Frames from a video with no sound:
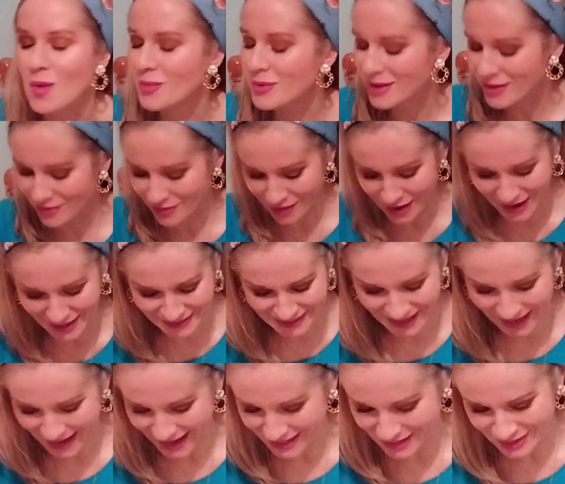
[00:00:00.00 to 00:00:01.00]
Don't be afraid
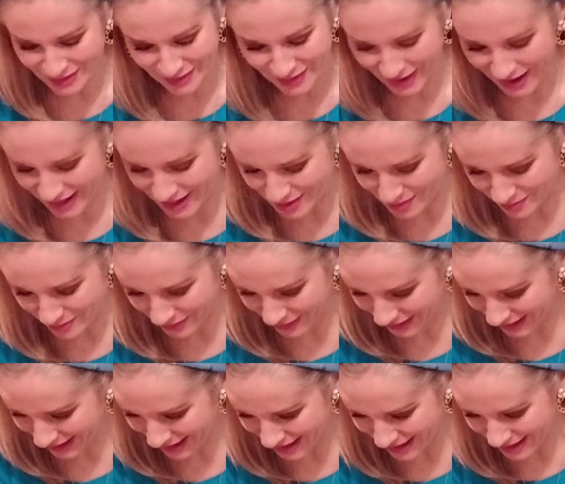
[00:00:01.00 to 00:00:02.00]
to ask for help,
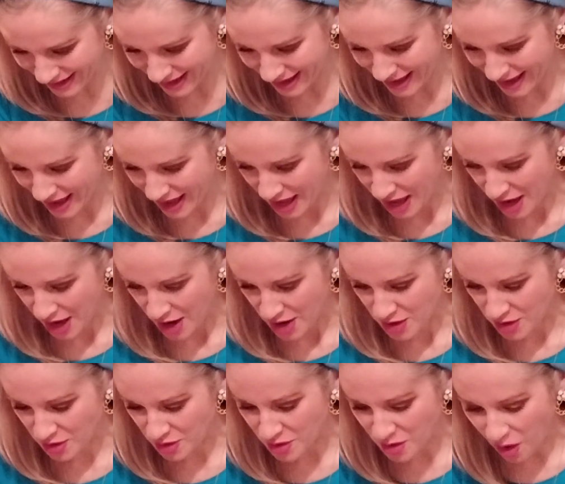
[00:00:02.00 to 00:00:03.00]
okay?
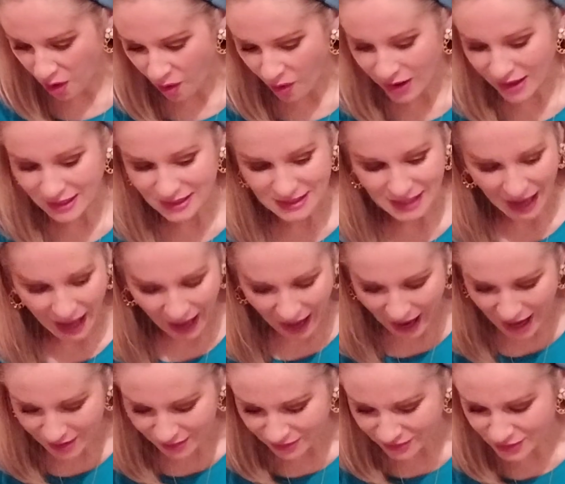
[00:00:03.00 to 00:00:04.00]
You're going to
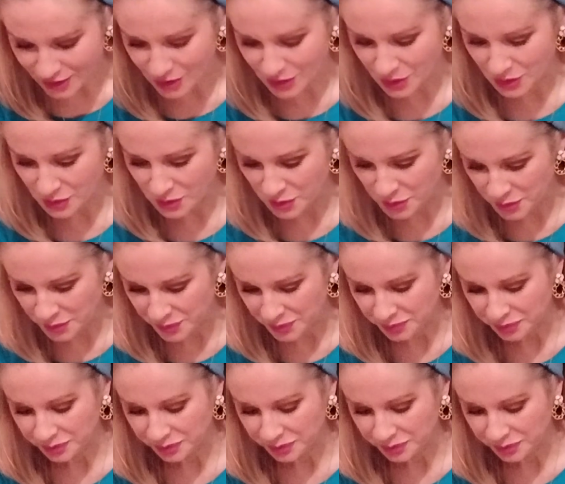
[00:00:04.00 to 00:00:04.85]
have to